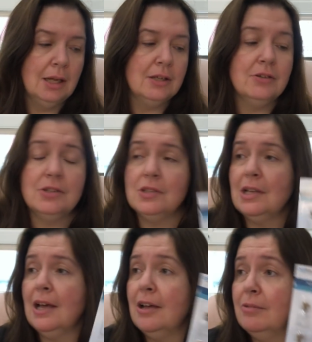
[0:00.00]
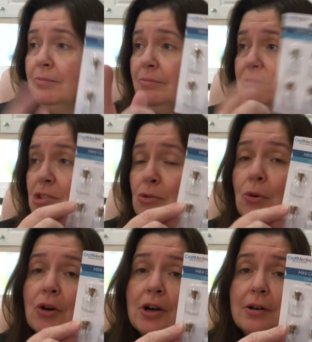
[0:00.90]
You could
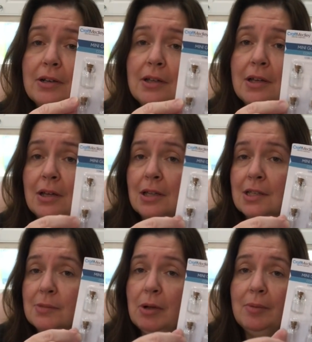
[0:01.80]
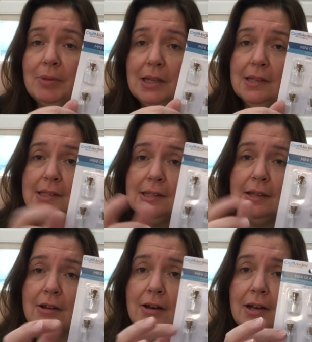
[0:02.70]
store small beads in
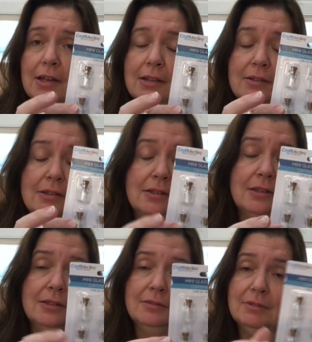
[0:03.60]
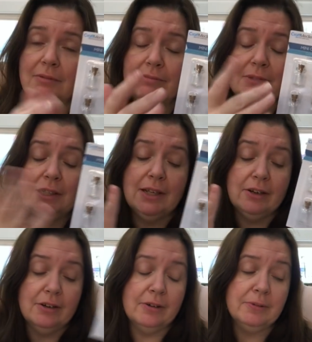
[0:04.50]
there and
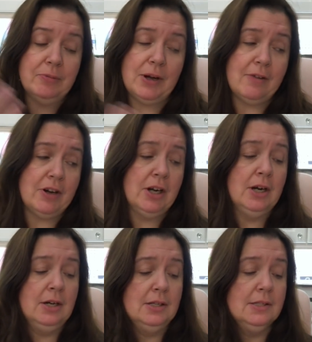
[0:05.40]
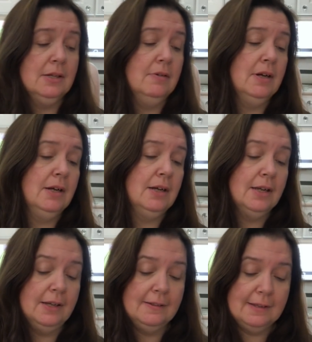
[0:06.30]
glitter, whatever. So I
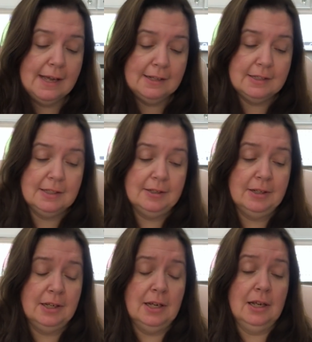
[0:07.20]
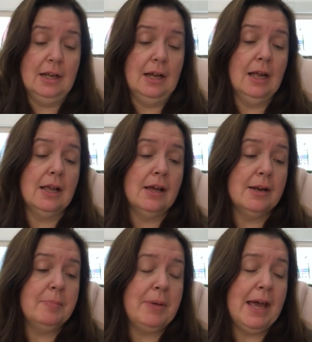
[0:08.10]
got that. I got
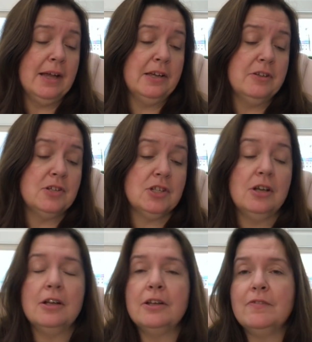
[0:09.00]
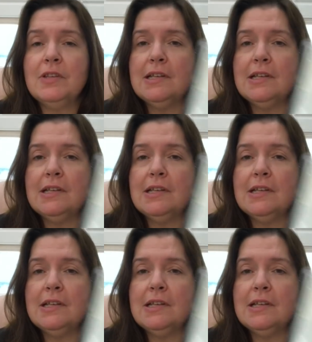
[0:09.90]
a package of